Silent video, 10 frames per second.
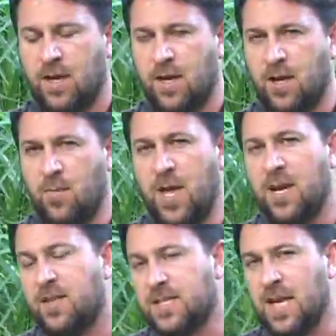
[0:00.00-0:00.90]
Um, and
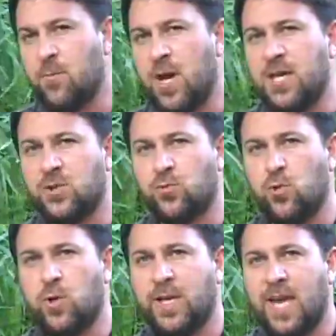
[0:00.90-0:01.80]
in the same way, he's
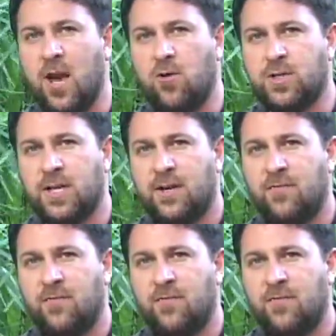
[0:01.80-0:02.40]
ruling out